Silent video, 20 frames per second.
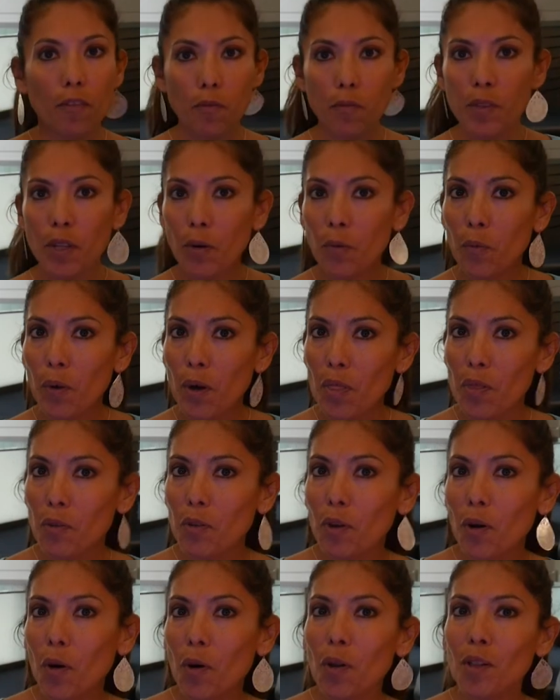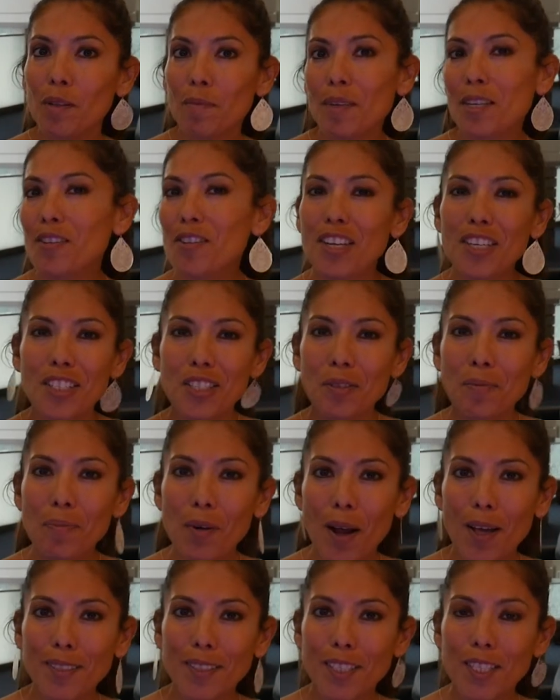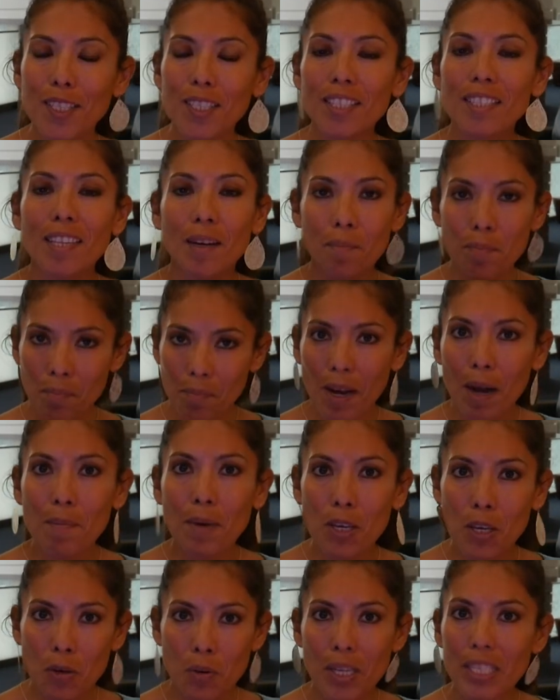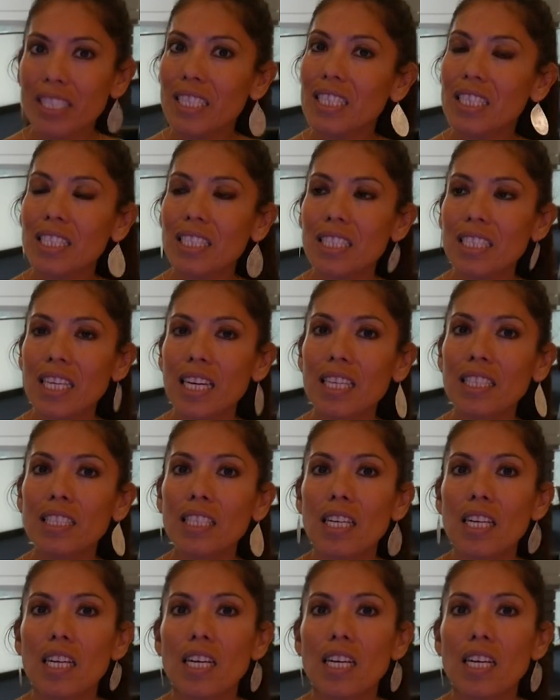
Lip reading: then went through the whole immigration process. I'm a US citizen.